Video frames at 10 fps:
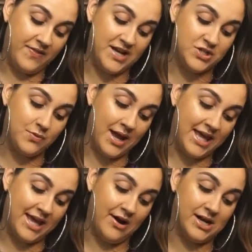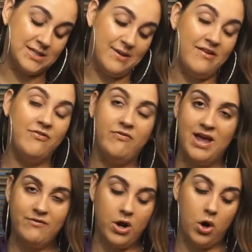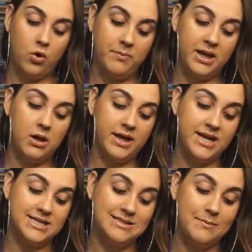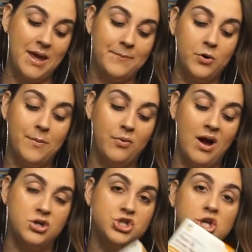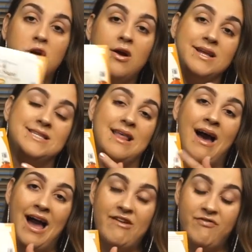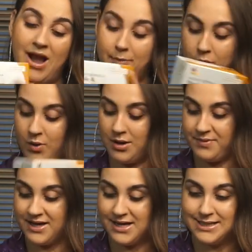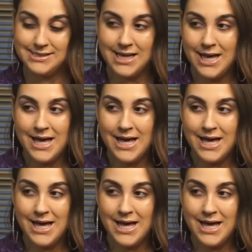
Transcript: This right here is my favorite oatmeal. It is the maple and brown sugar. It's the high fiber one because